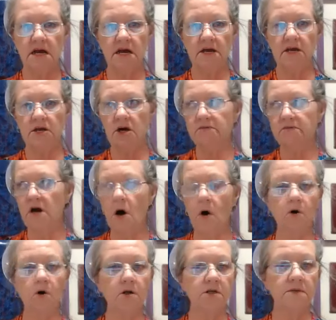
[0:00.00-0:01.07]
you know, the
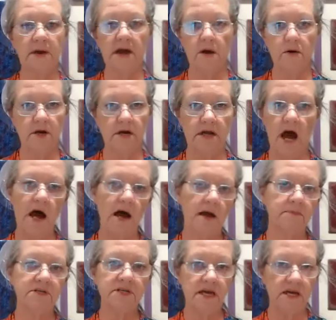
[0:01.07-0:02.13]
old paradigm
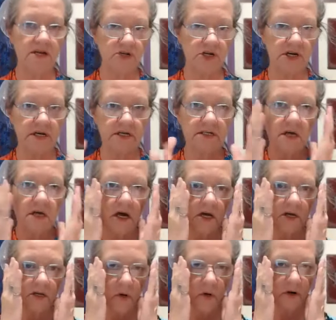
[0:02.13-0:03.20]
teachings
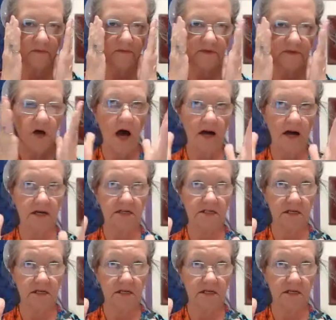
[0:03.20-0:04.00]
sort of taught us.